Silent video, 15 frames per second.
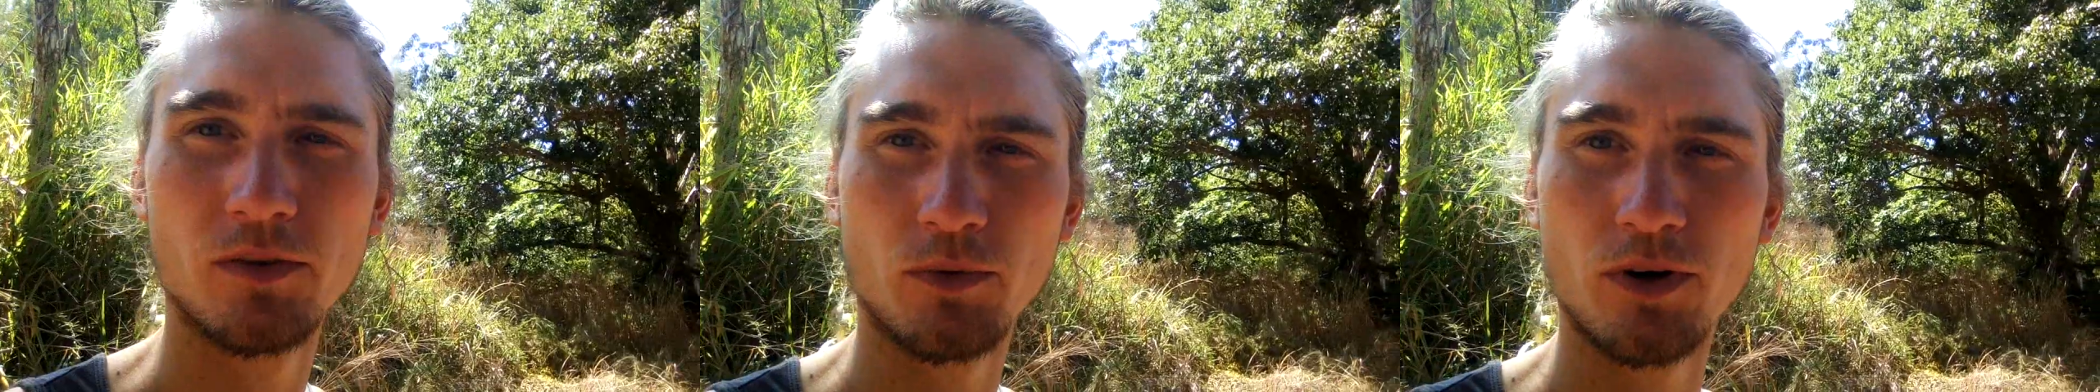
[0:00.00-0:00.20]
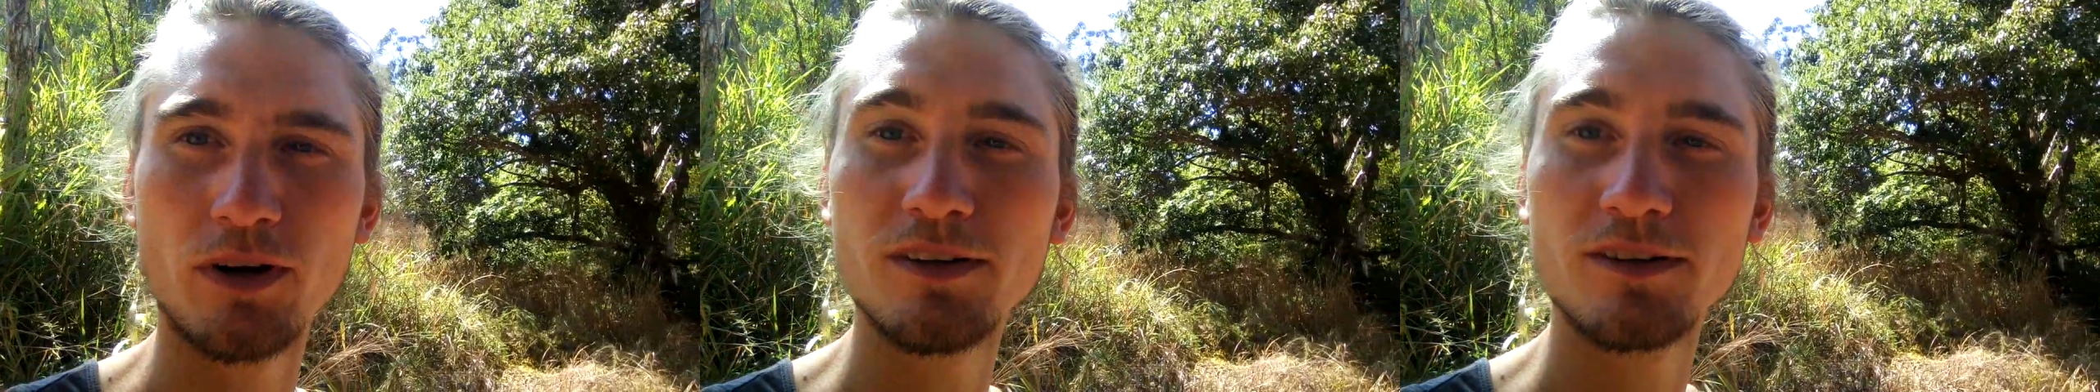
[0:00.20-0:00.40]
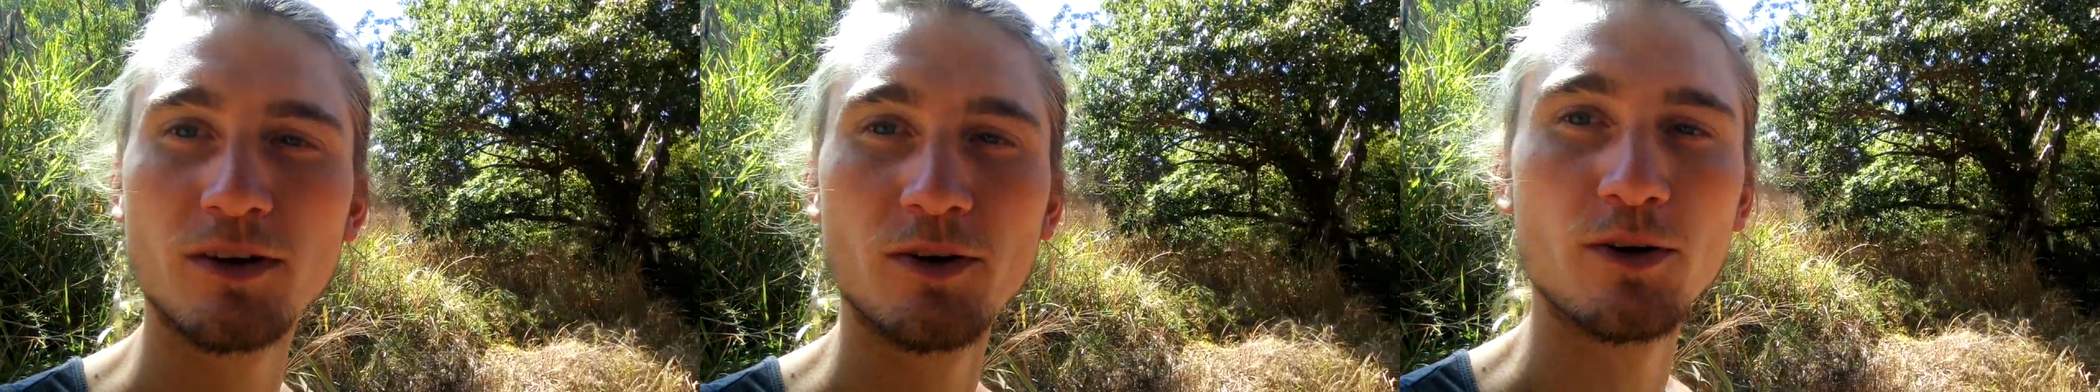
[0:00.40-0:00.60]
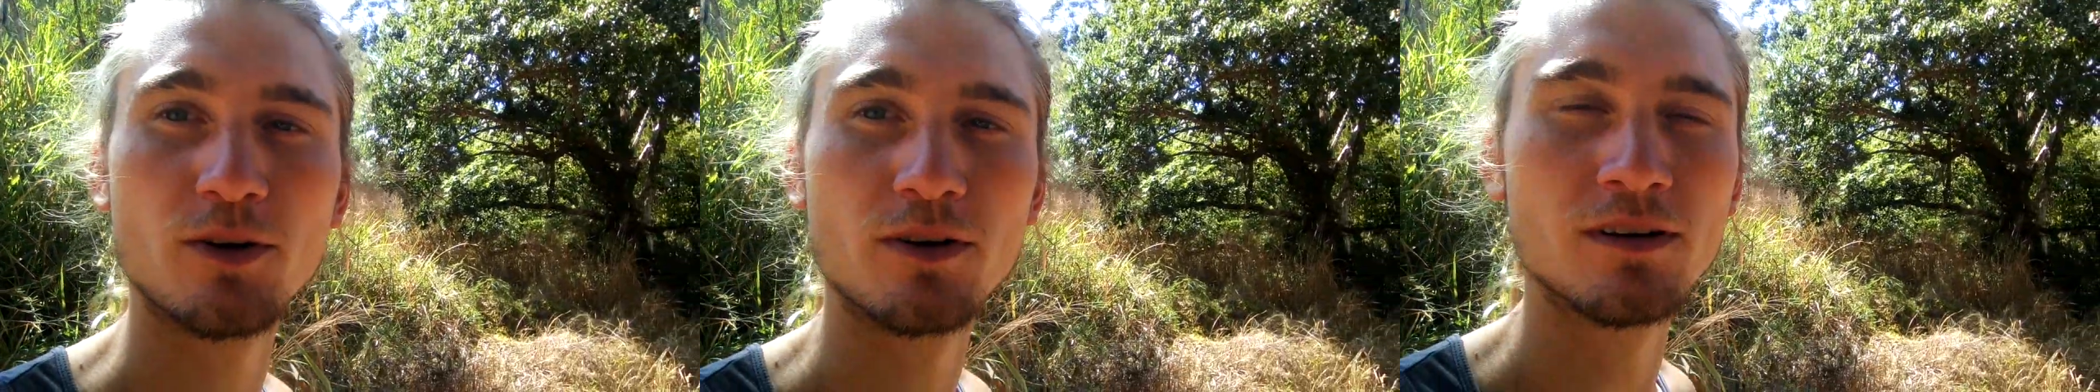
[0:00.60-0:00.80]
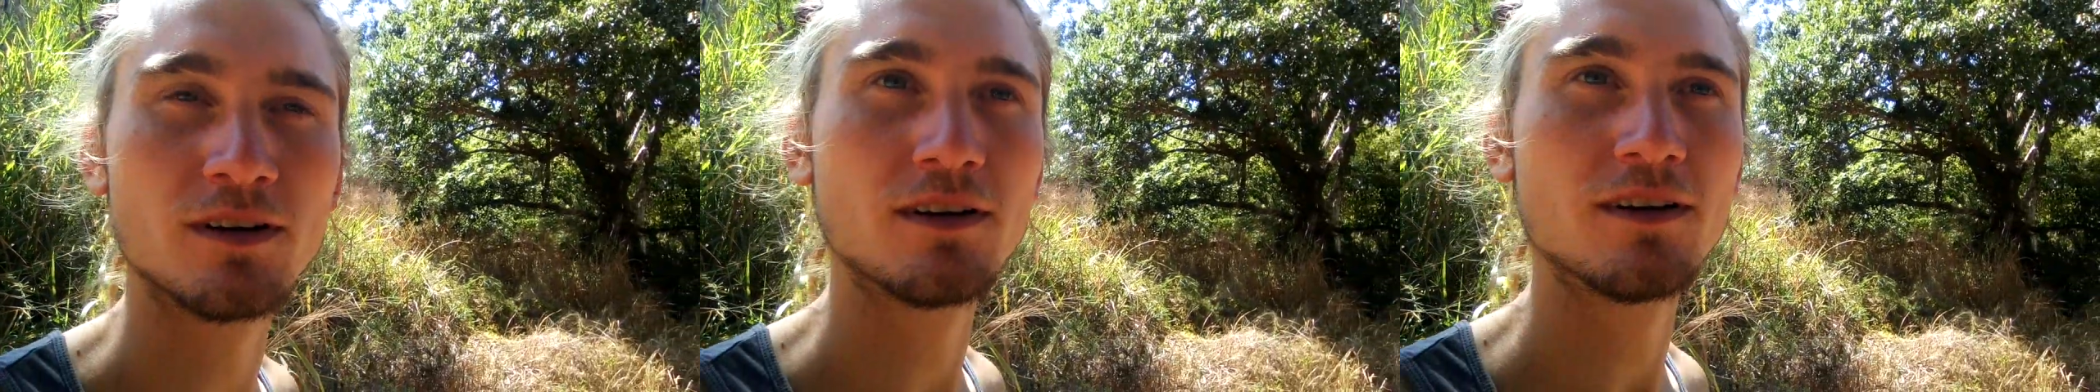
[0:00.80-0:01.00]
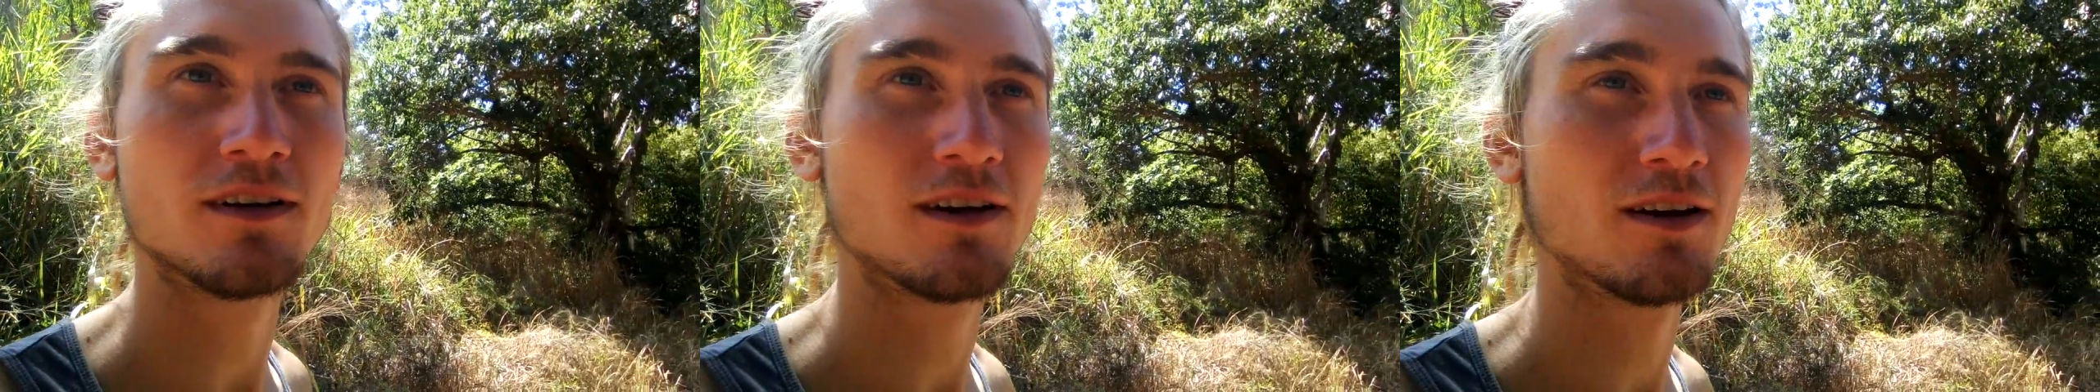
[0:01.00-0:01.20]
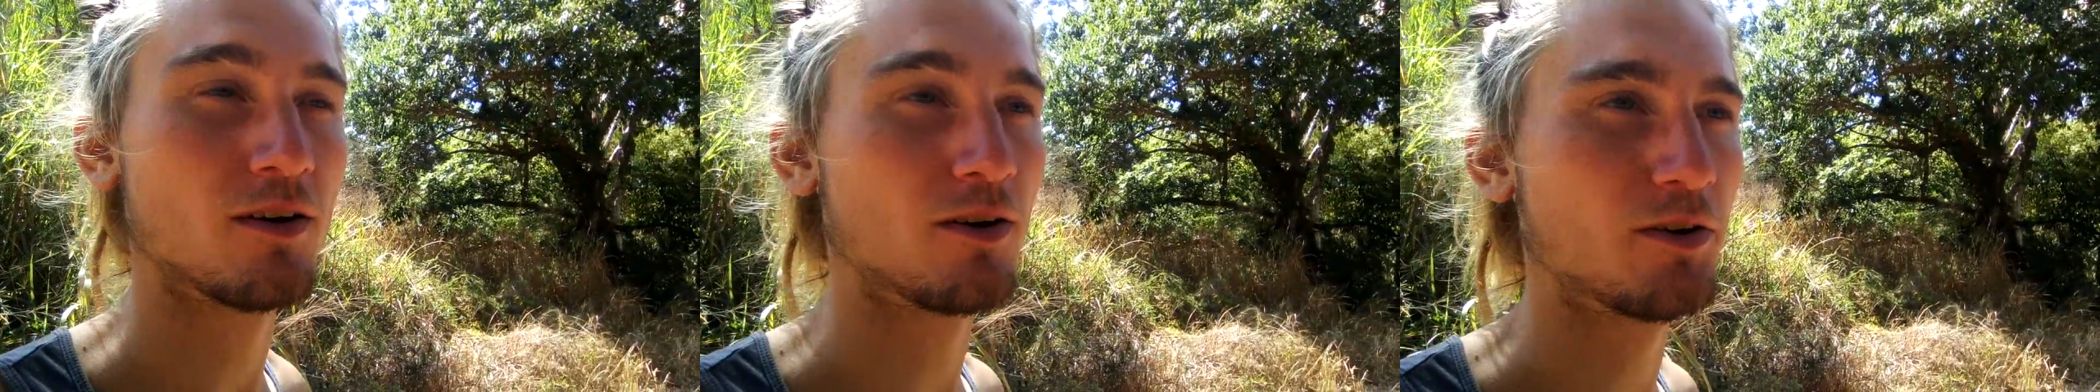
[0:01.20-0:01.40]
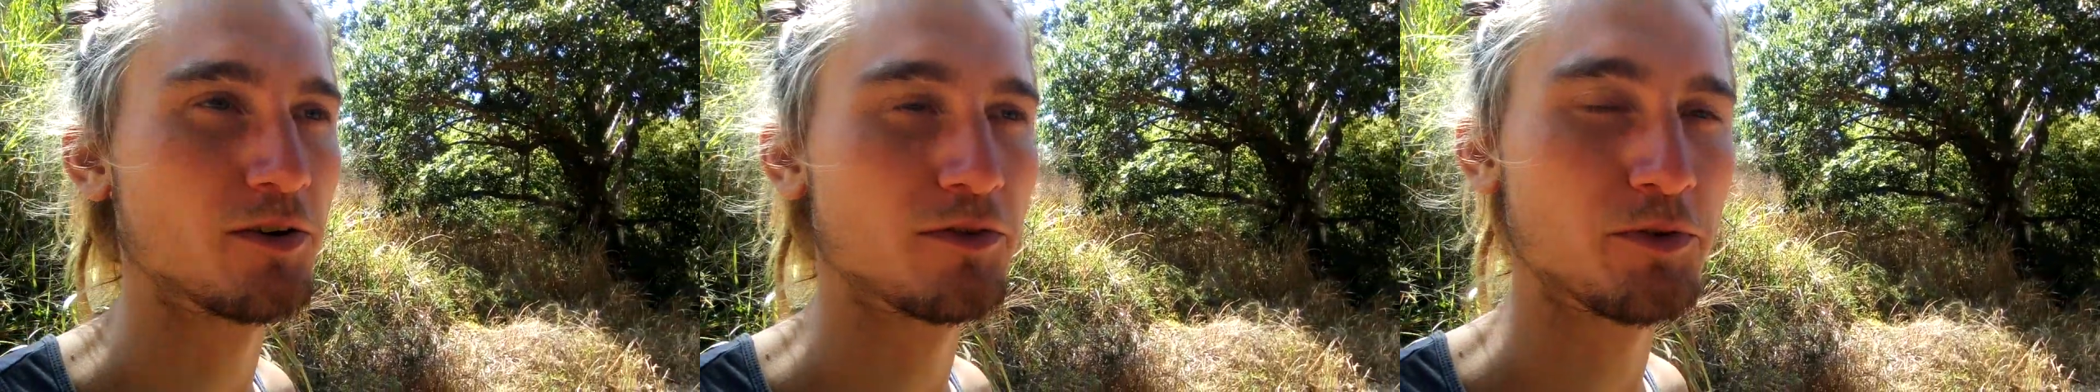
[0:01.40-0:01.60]
the world, or
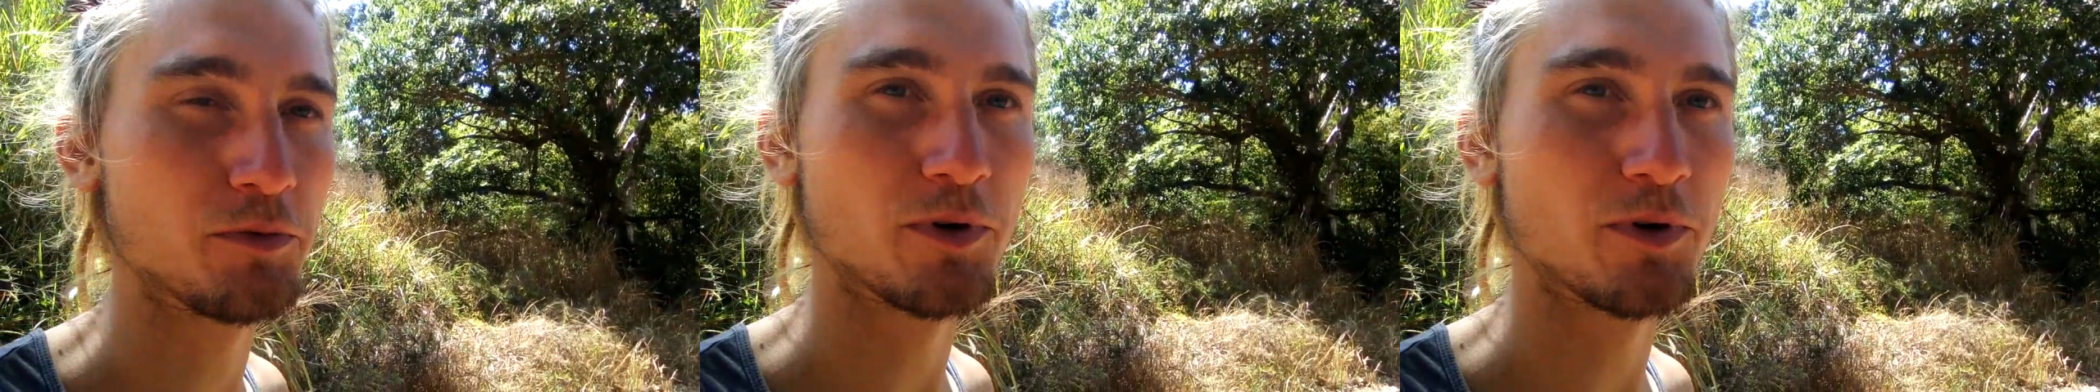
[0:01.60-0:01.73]
if